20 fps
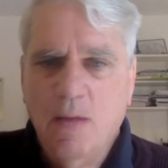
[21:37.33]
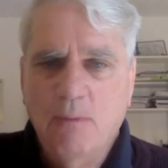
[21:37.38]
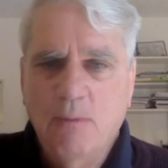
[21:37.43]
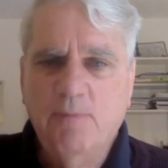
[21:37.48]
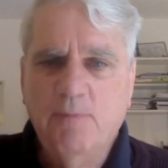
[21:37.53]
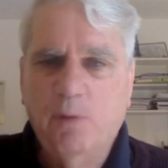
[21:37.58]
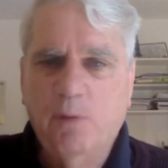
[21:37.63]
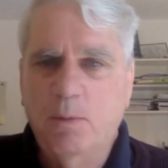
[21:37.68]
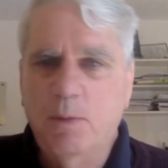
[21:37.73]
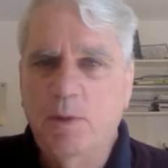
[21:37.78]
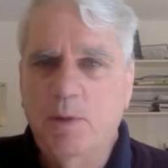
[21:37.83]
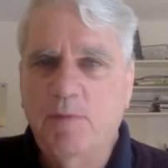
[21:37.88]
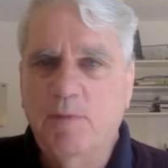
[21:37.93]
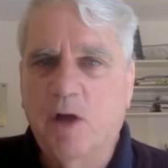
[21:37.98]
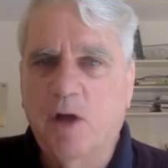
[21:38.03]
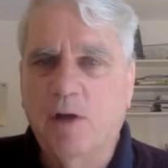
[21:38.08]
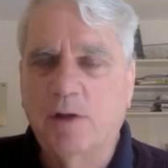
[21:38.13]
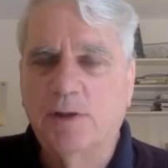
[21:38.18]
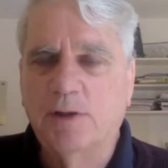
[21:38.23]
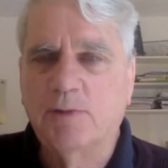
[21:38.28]
Before
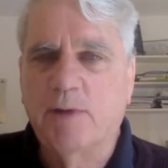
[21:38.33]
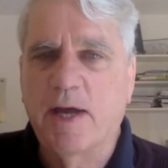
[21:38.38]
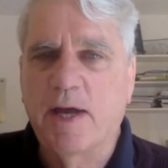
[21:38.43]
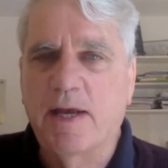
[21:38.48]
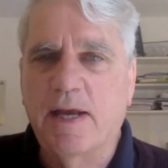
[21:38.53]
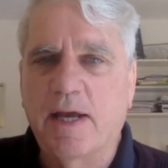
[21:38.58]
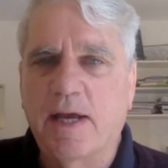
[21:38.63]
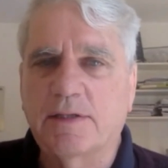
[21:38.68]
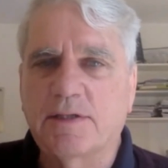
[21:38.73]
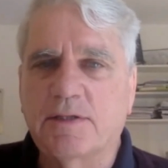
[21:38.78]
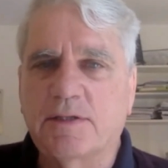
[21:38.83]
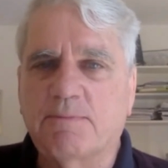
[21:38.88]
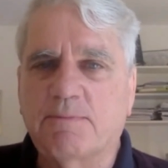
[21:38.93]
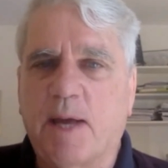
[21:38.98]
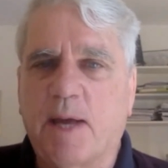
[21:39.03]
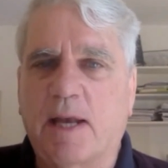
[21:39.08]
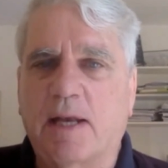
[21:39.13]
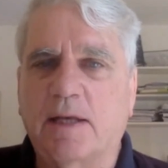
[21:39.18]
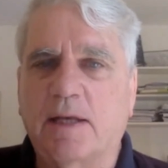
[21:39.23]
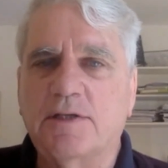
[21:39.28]
moving on to our next
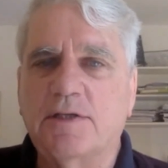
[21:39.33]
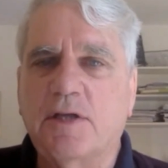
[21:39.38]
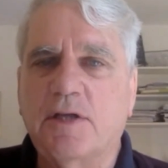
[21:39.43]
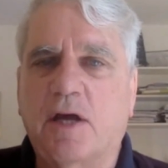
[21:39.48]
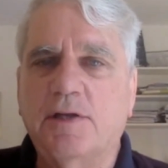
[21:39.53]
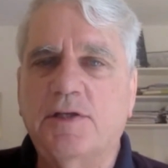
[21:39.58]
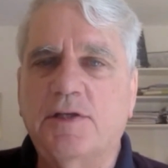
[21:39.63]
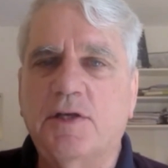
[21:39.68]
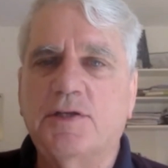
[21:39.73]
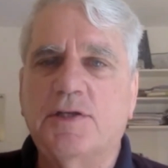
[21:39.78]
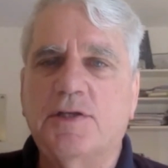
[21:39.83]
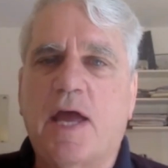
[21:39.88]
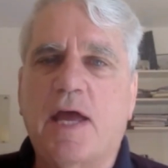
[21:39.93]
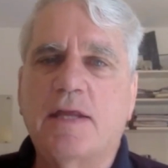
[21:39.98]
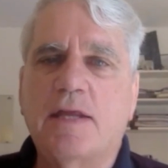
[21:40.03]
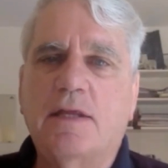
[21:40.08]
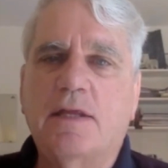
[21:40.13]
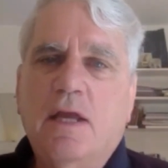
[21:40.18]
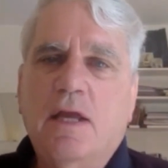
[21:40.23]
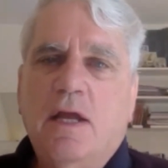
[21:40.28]
panelist, I just
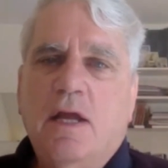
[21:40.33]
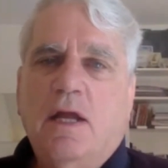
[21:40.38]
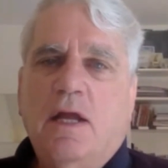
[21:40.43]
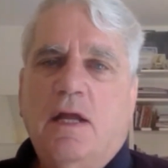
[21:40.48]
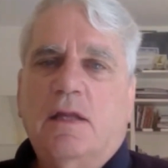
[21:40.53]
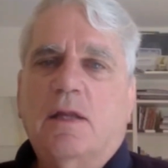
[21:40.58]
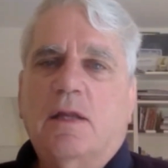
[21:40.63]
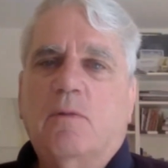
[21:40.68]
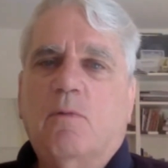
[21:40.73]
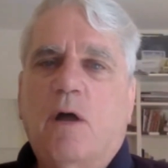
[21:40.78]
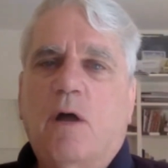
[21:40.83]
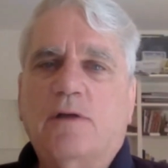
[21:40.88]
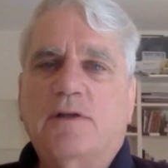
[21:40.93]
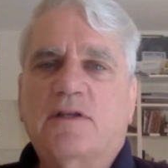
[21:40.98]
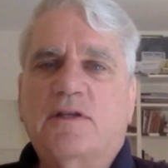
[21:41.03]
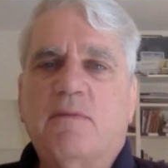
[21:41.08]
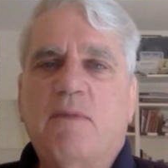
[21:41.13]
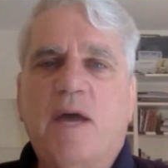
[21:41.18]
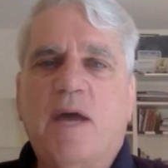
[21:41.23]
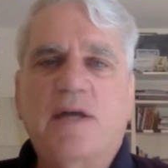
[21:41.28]
add that
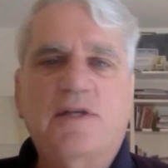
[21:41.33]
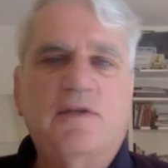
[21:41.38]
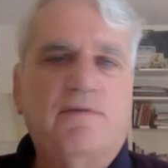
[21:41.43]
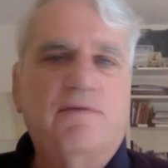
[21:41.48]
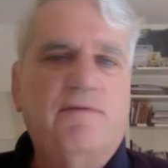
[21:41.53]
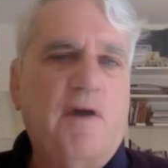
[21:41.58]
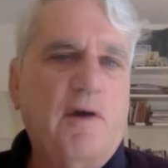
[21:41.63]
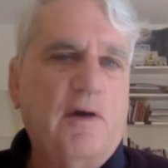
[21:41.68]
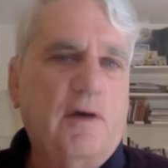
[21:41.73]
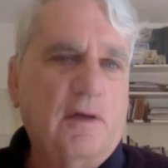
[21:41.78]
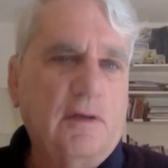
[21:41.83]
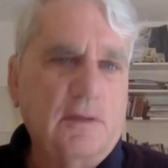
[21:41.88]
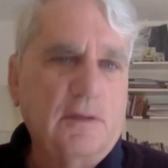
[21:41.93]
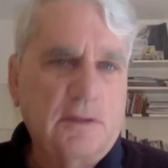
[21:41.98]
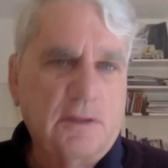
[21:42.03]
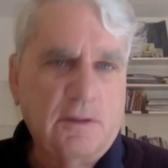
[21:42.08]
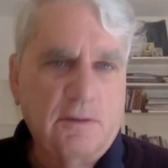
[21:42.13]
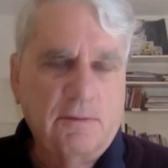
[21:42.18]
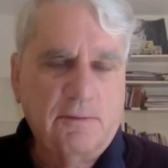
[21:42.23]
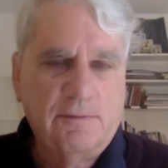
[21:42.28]
whilst the major
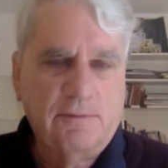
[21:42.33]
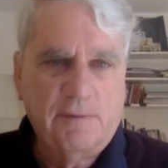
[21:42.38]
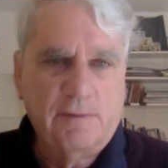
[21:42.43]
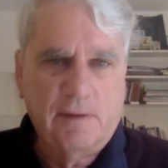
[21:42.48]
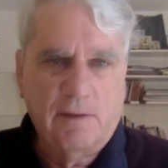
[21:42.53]
focus of